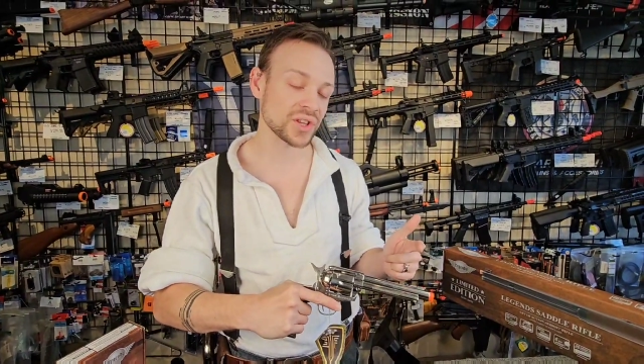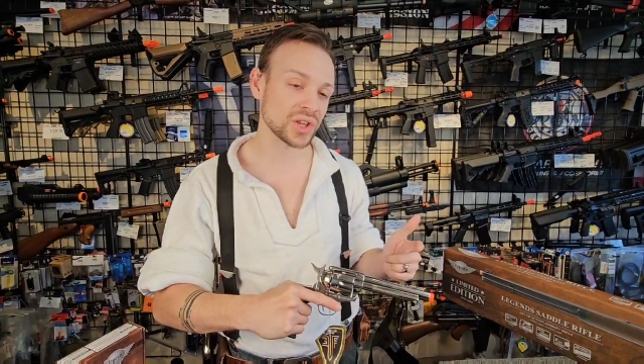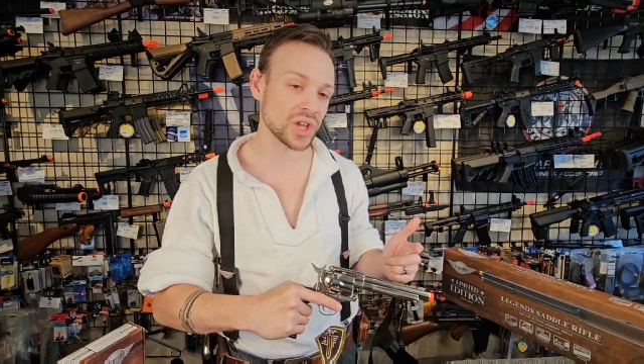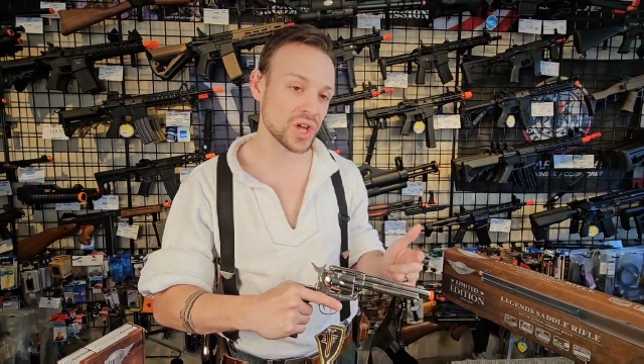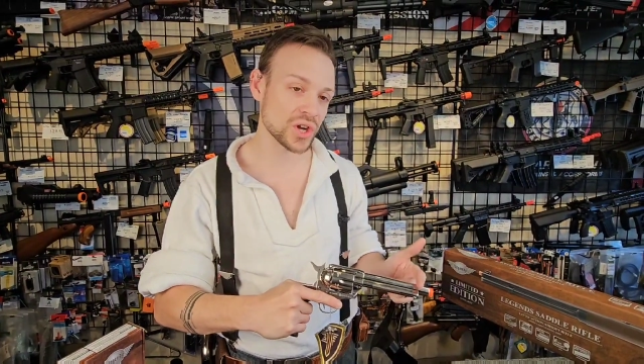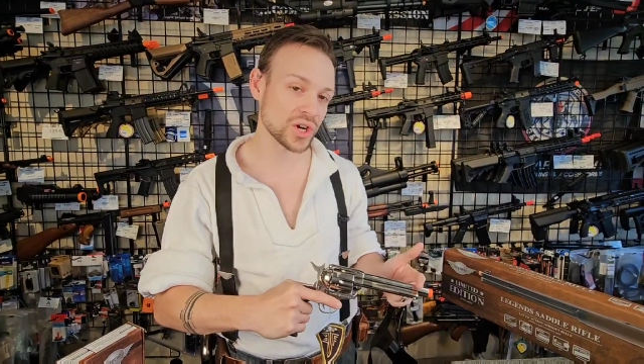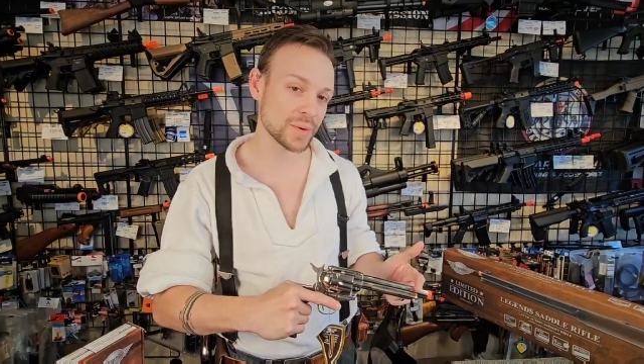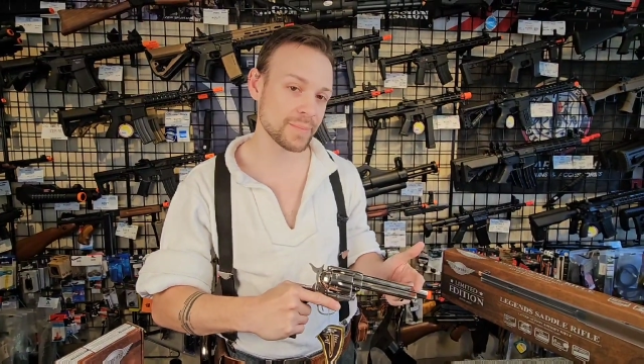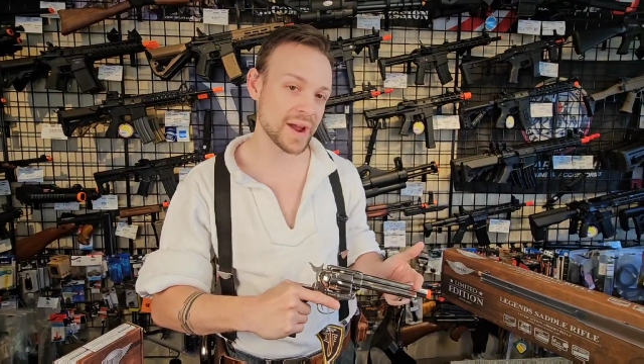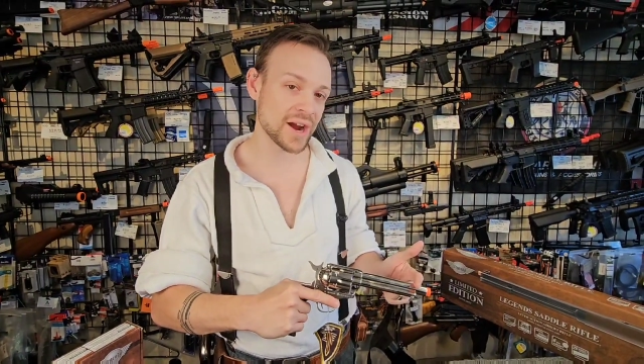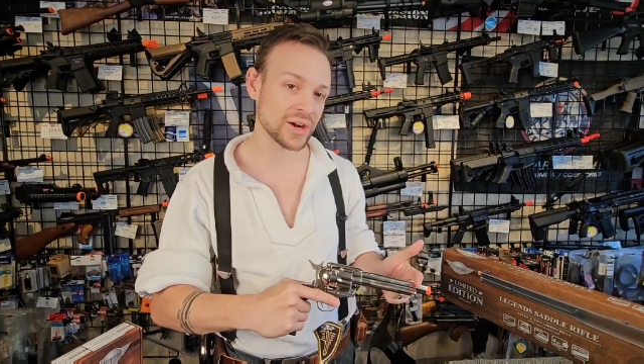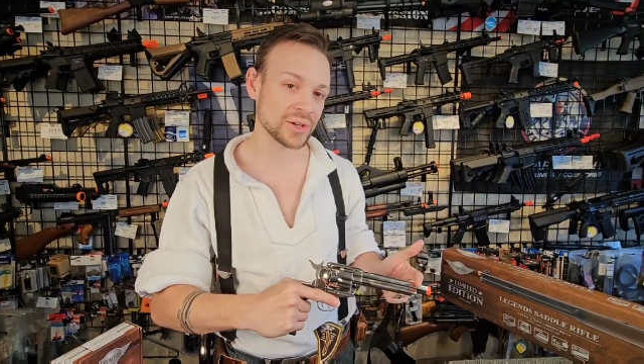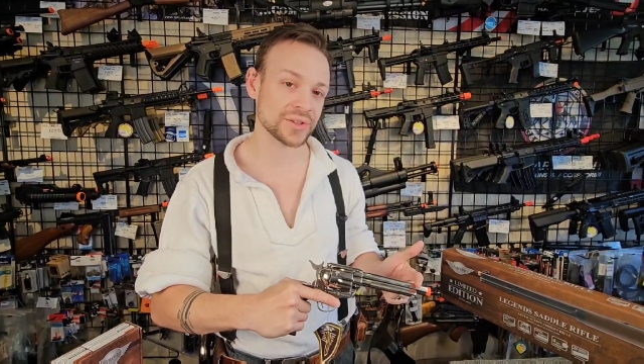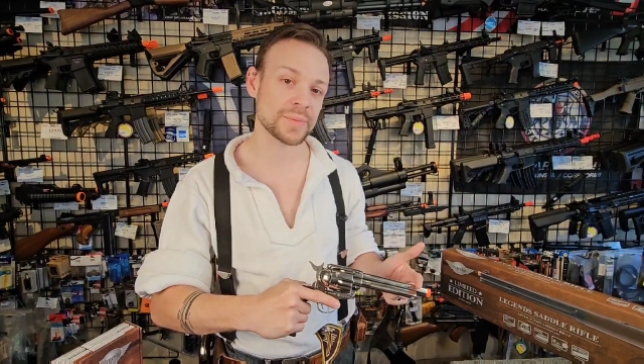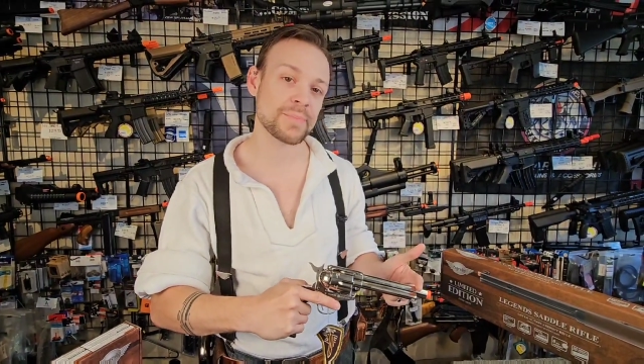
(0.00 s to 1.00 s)
longer
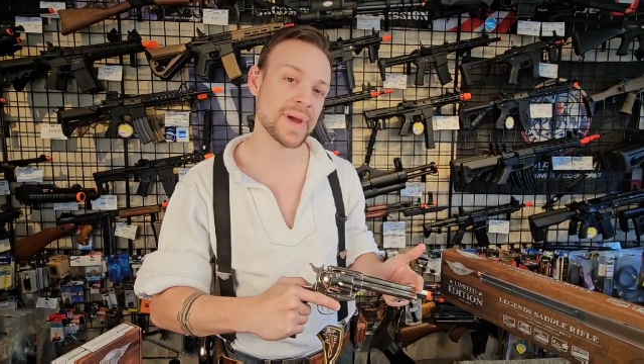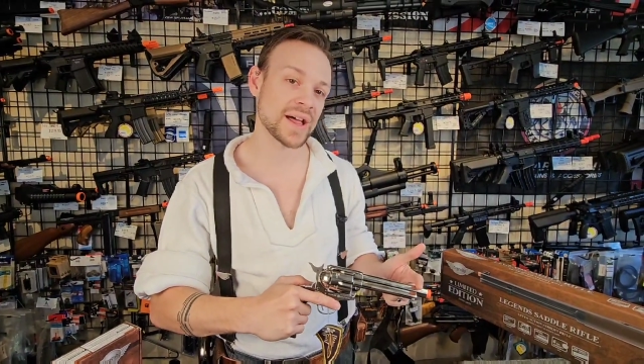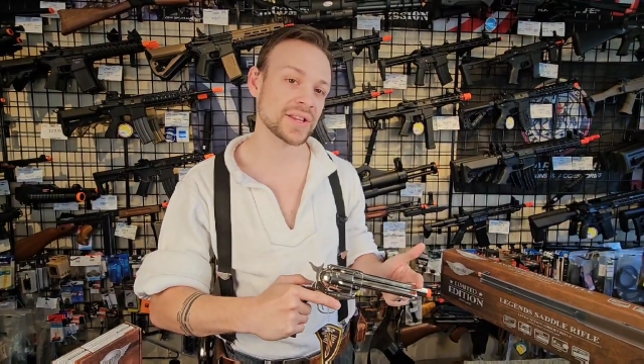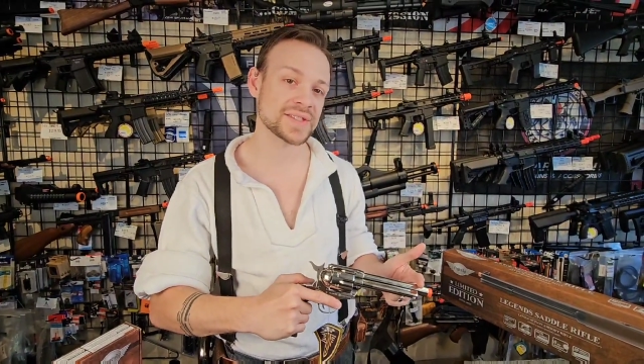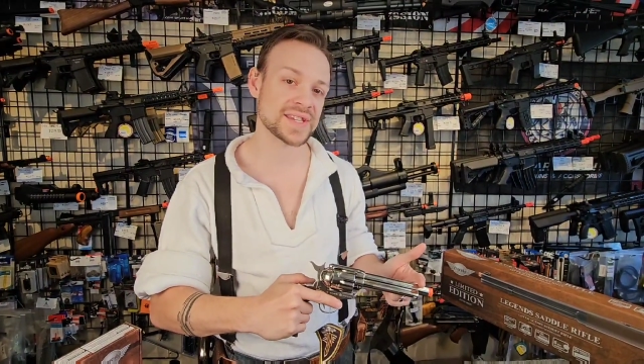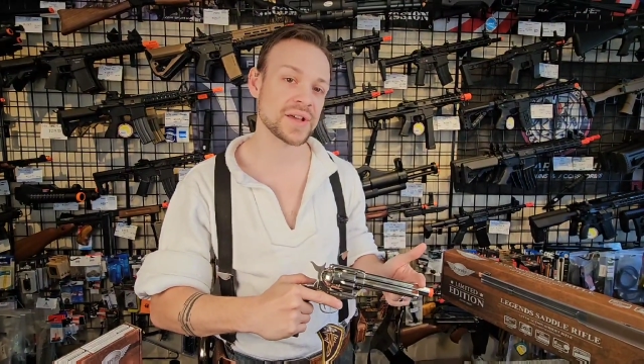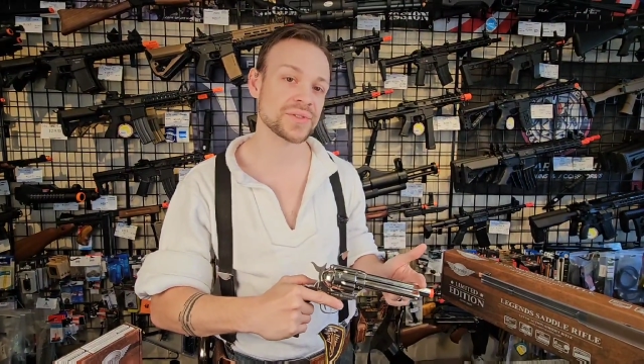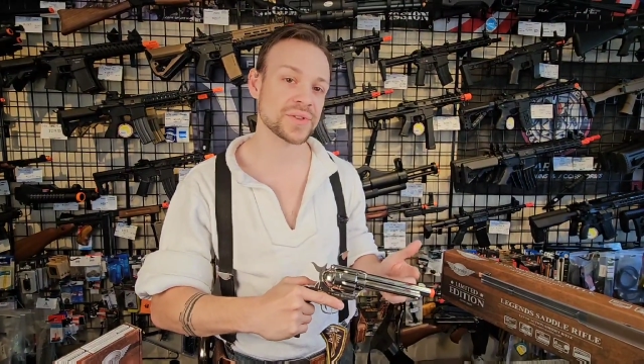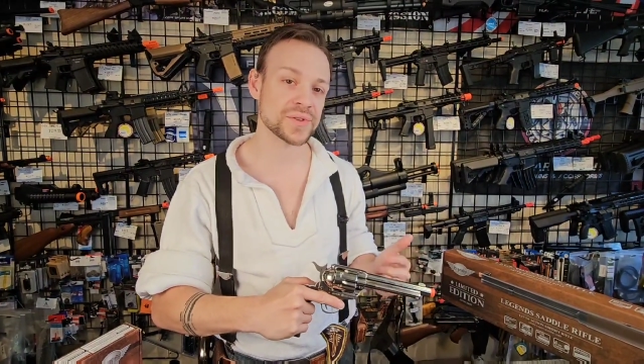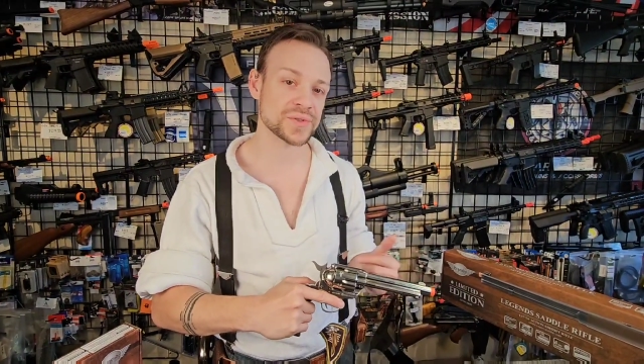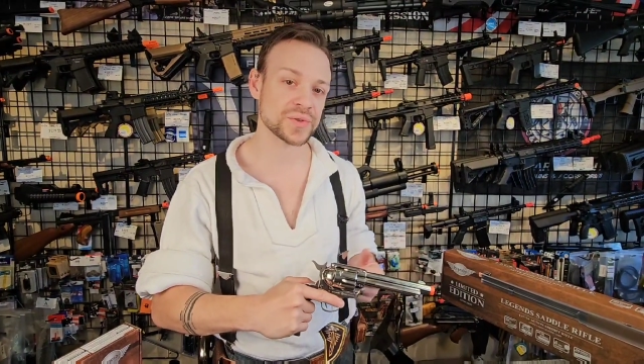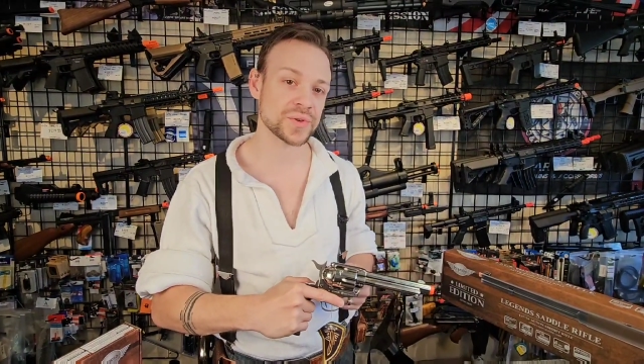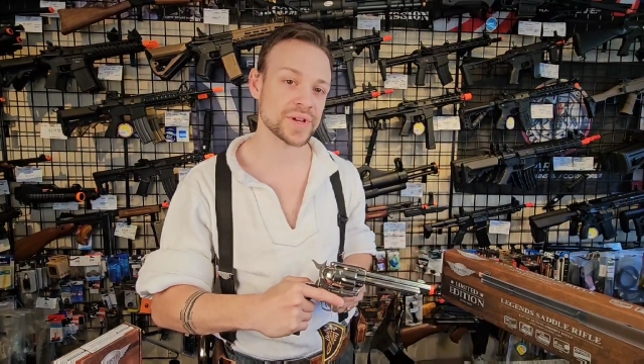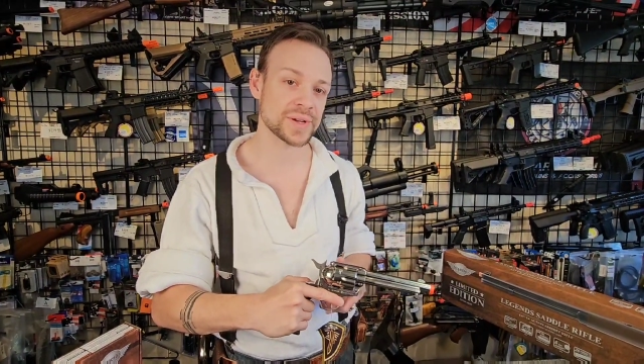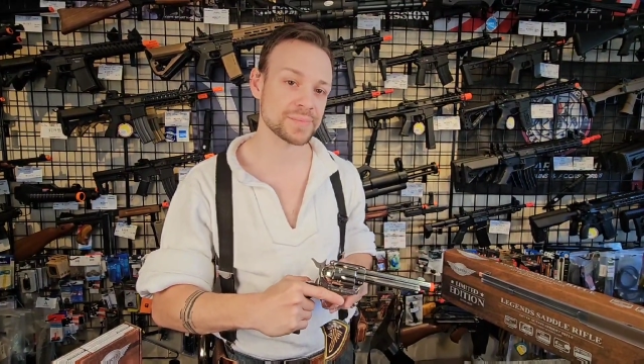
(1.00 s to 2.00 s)
barrel to balance out
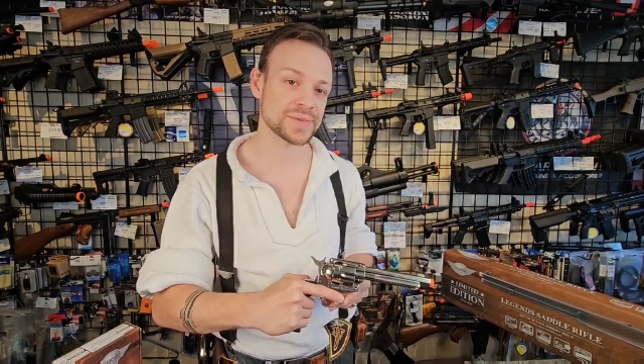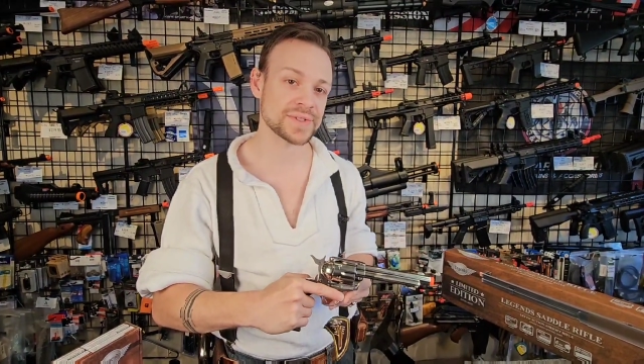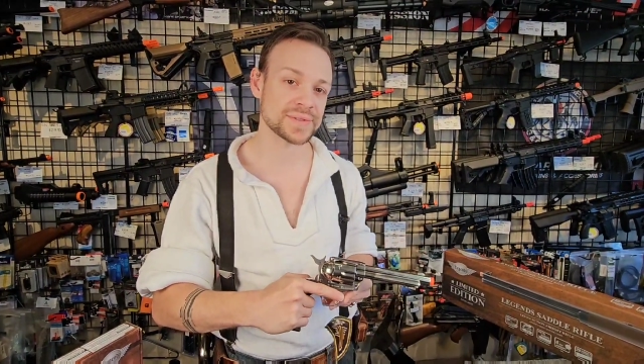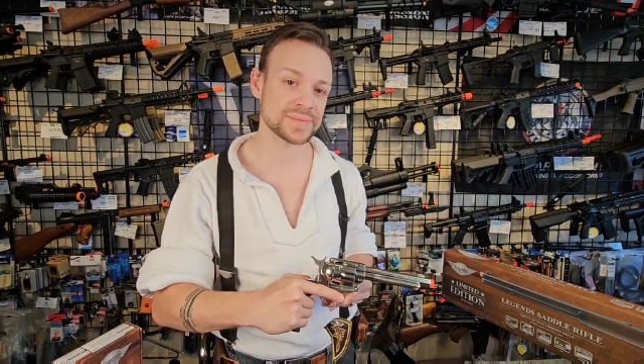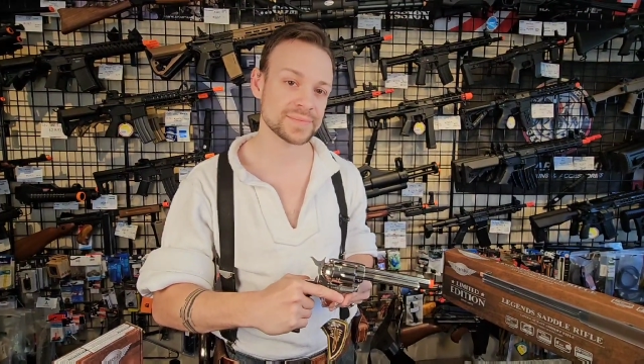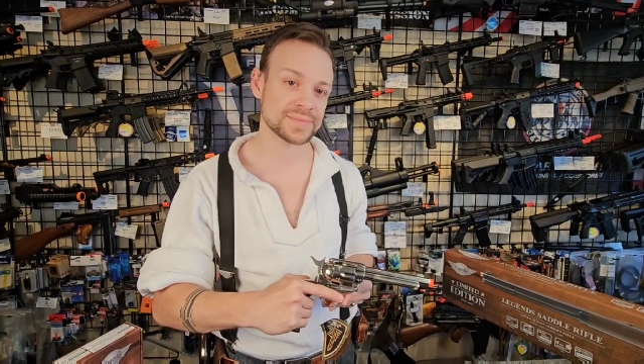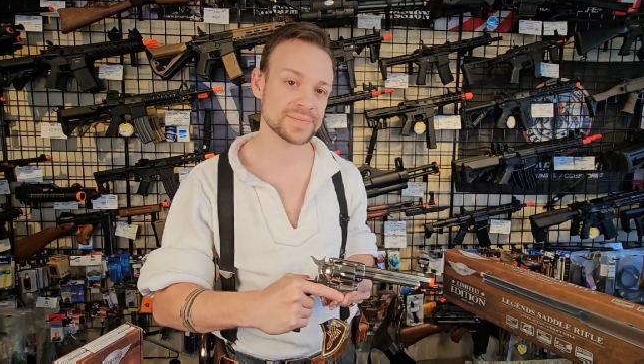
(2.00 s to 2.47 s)
those grips.